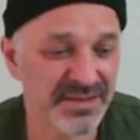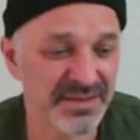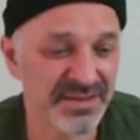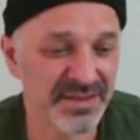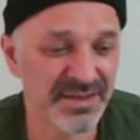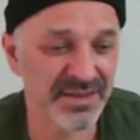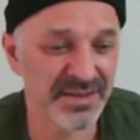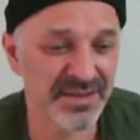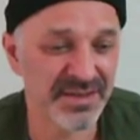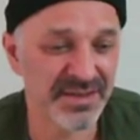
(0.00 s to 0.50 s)

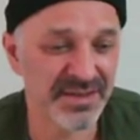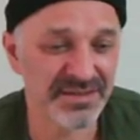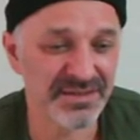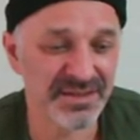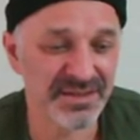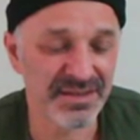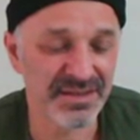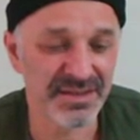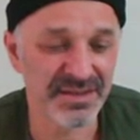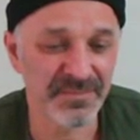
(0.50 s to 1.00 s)
And
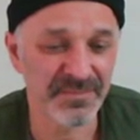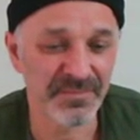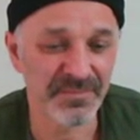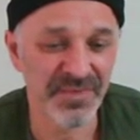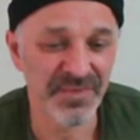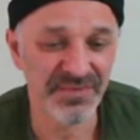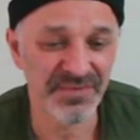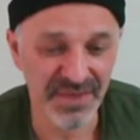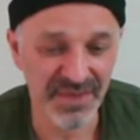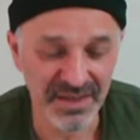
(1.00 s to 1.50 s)

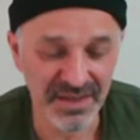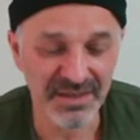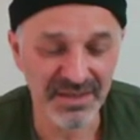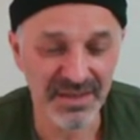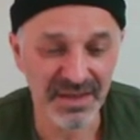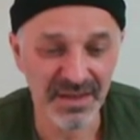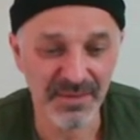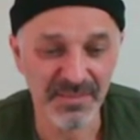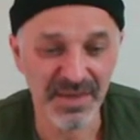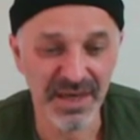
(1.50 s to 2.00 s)
the funny
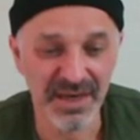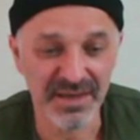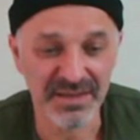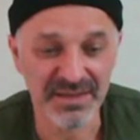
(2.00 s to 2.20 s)
thing about it to